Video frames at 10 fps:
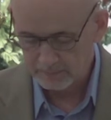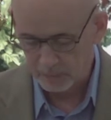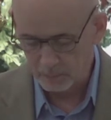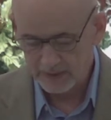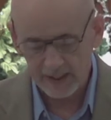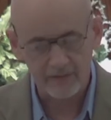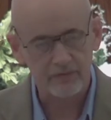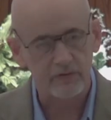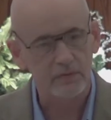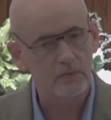But we
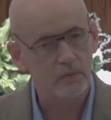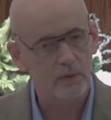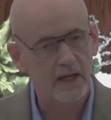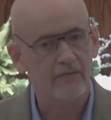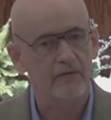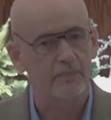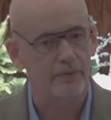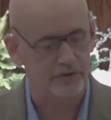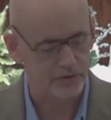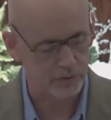have to
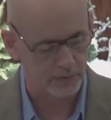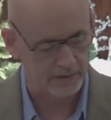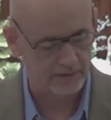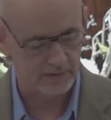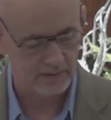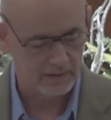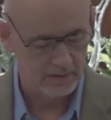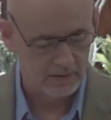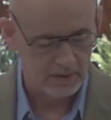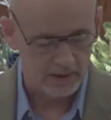pursue it,
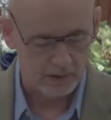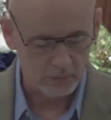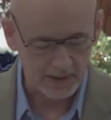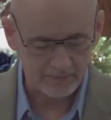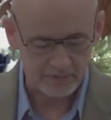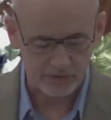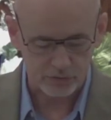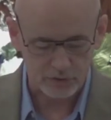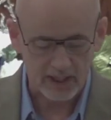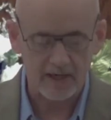and we have to
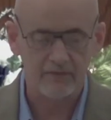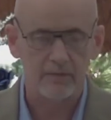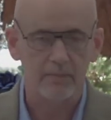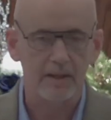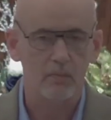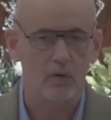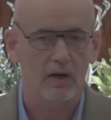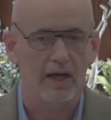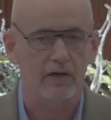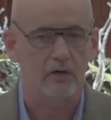strive to be more
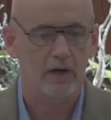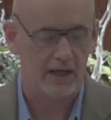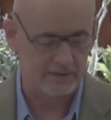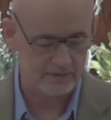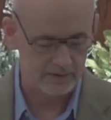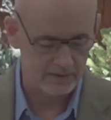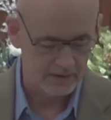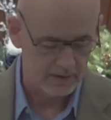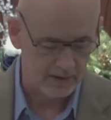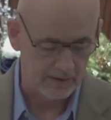like Christ.
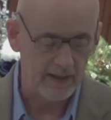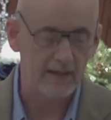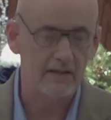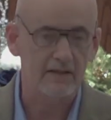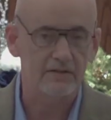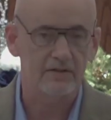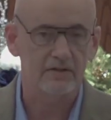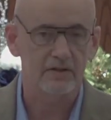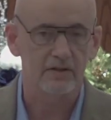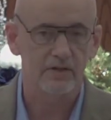And that leads
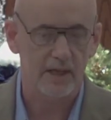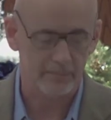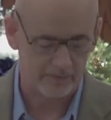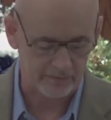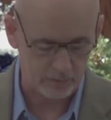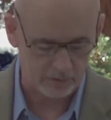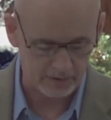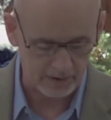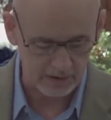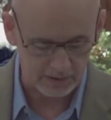us into chapter
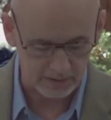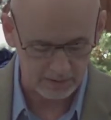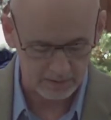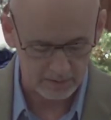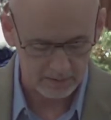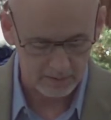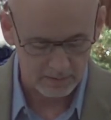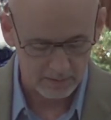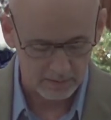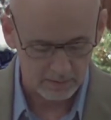14.
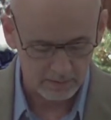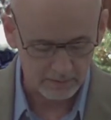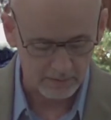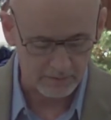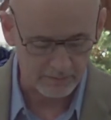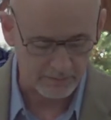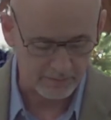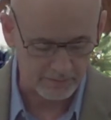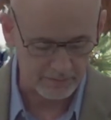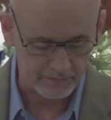Look there at the
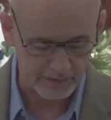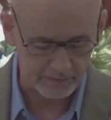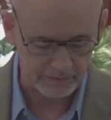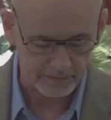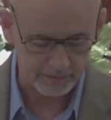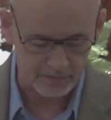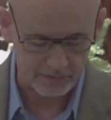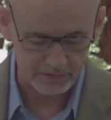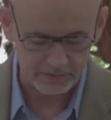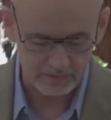very first
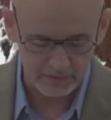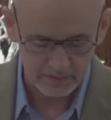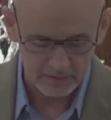verse.